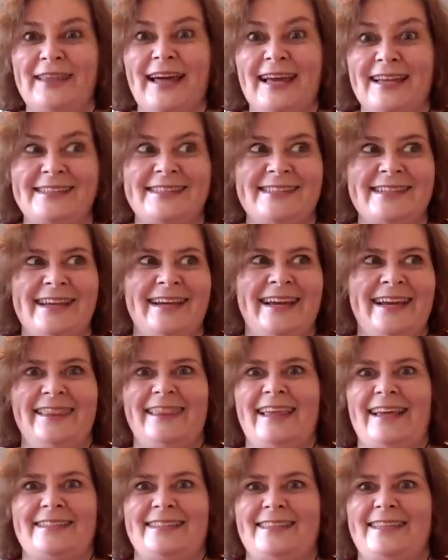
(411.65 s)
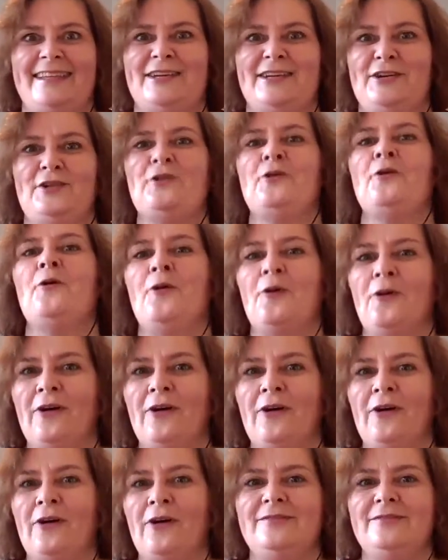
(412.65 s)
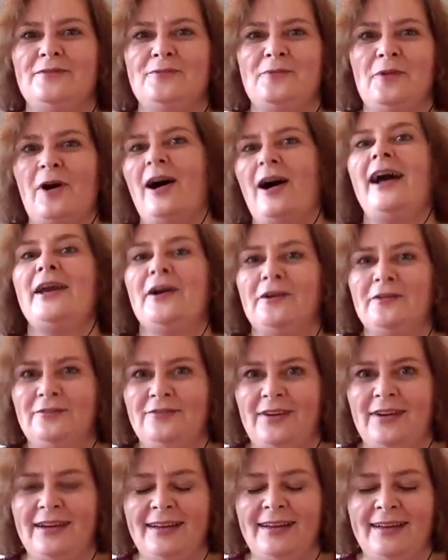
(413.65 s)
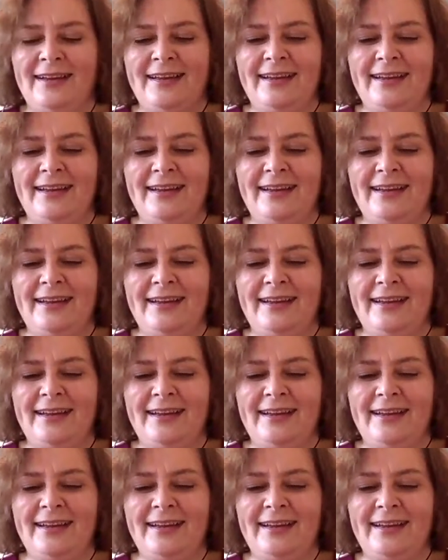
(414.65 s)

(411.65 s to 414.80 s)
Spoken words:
That's the core of what I offer,